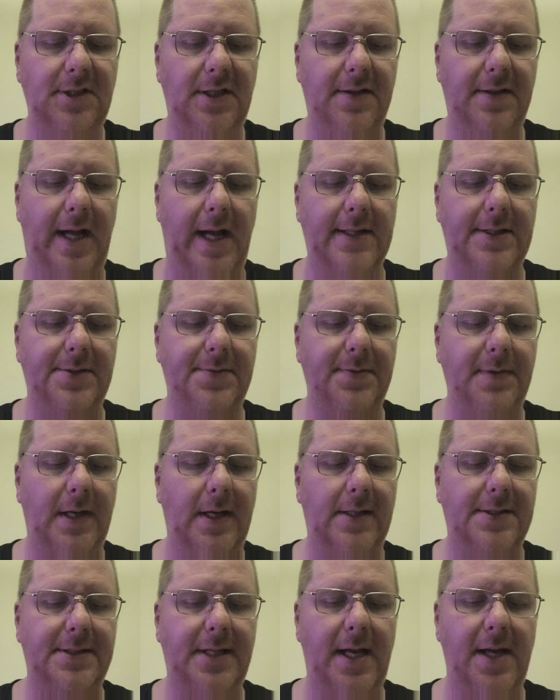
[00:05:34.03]
that's what
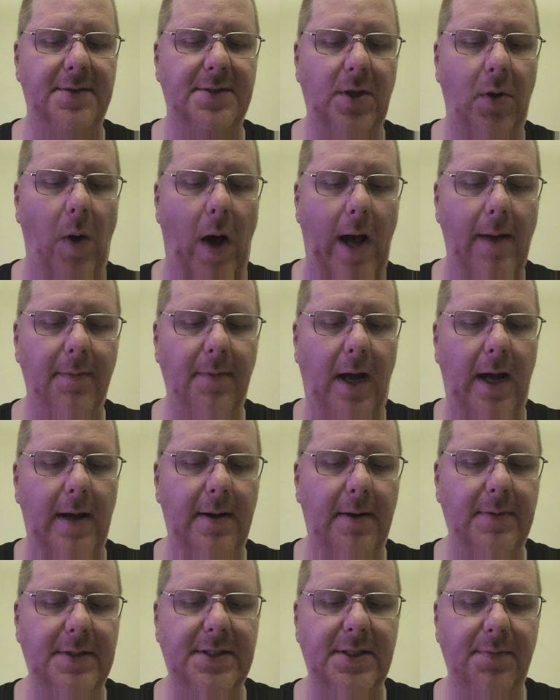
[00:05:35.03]
I'll say. So I
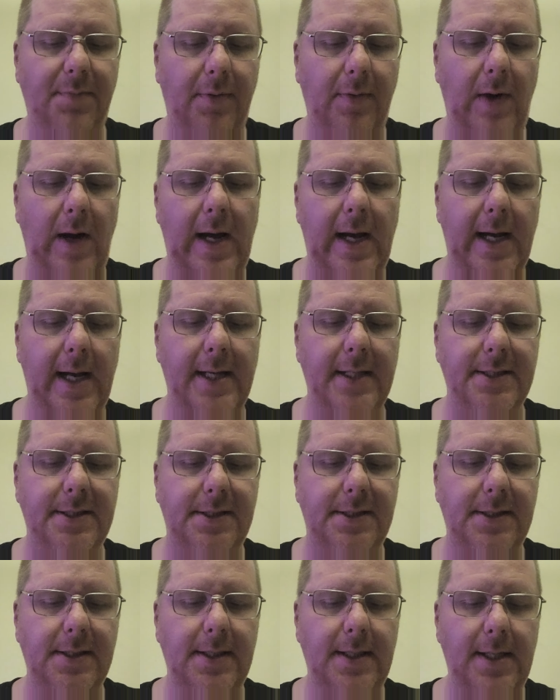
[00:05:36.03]
was
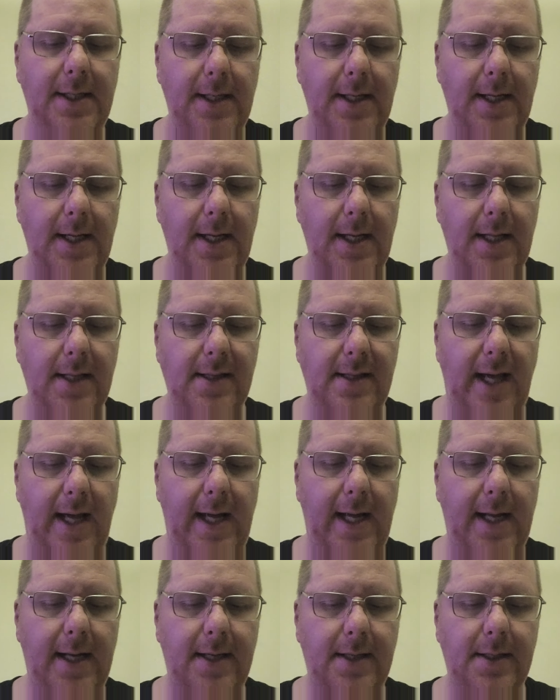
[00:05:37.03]
surprised
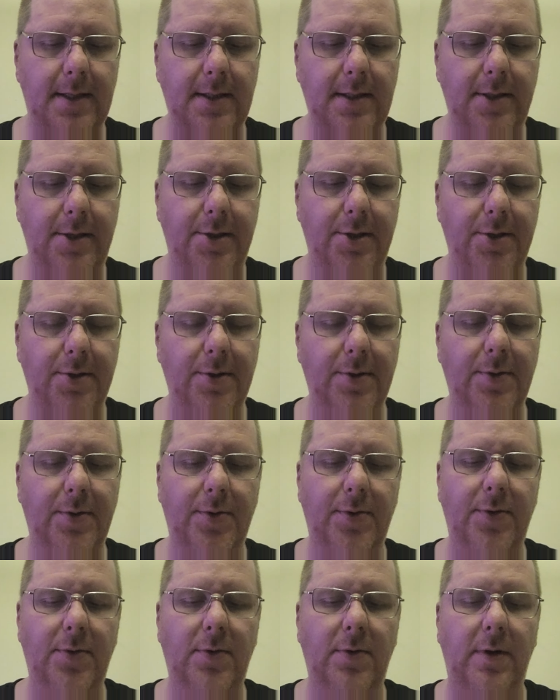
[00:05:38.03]
that
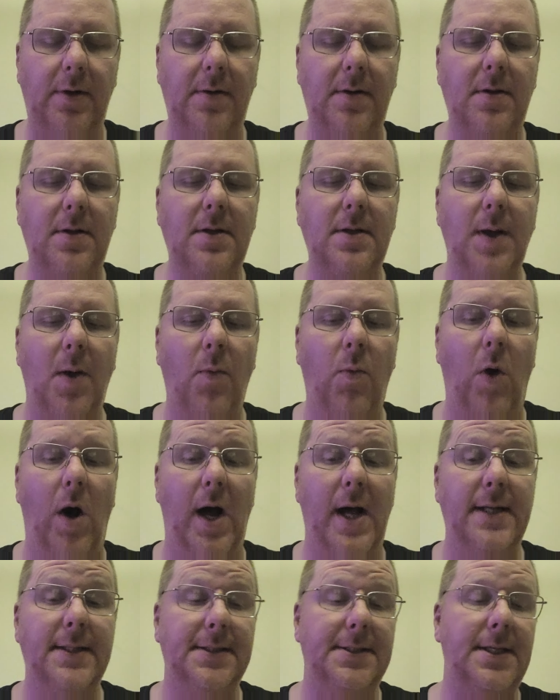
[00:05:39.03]
you,
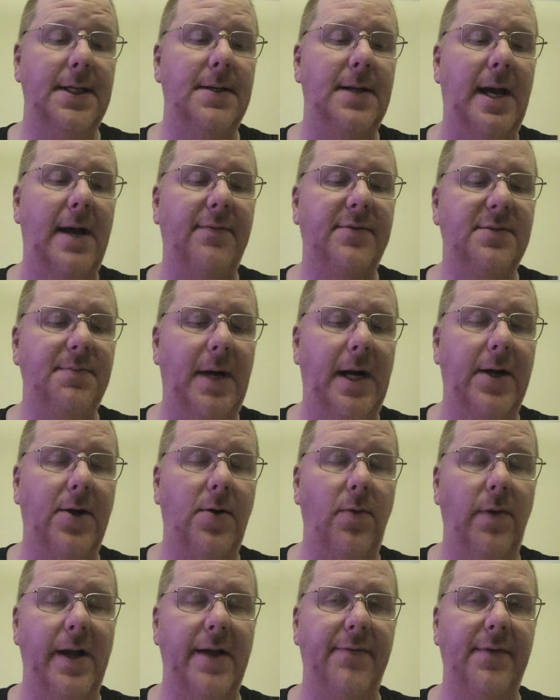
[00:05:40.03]
one, didn't have to
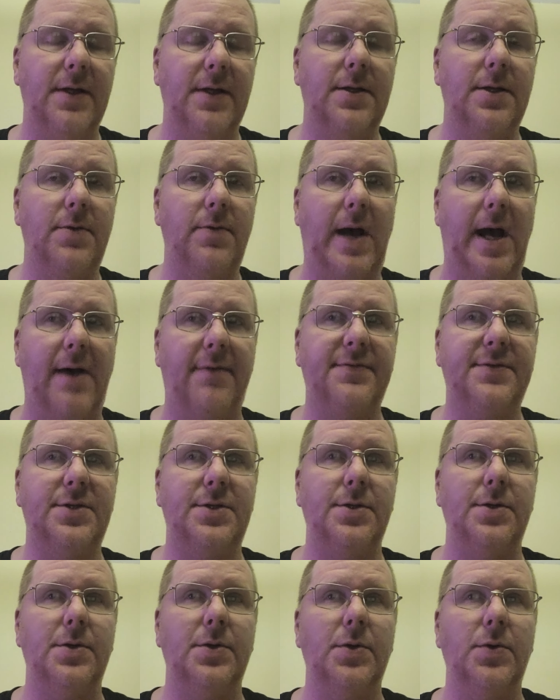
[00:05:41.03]
microwave it. You have
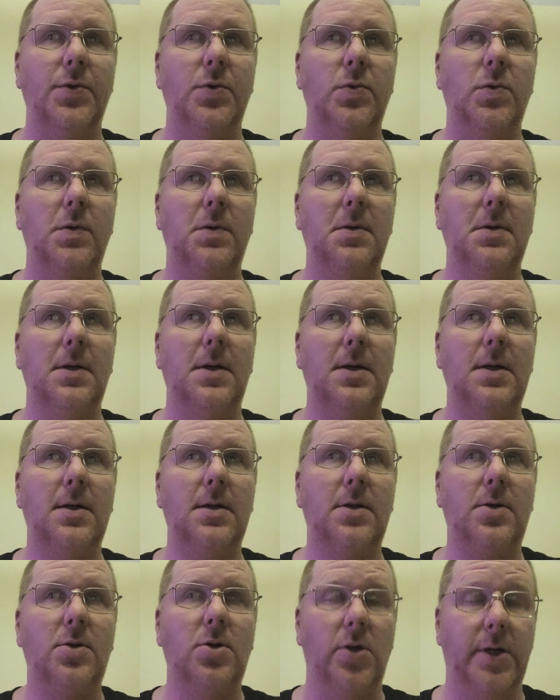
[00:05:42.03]
to
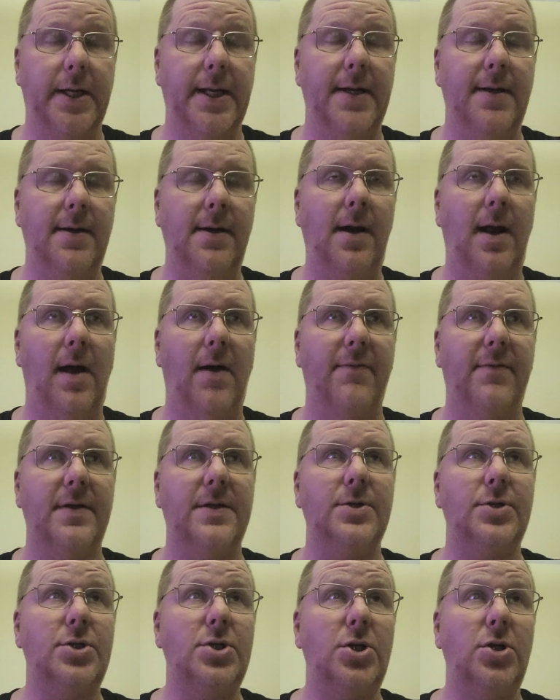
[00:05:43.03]
cook it in an
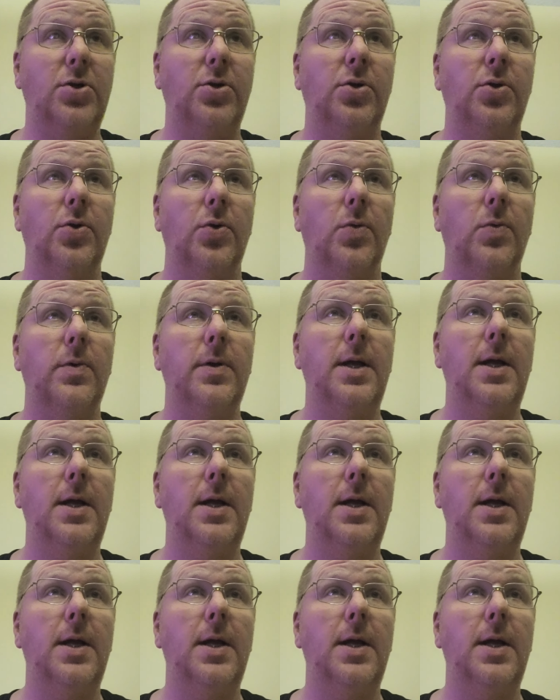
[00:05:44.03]
oven. Two,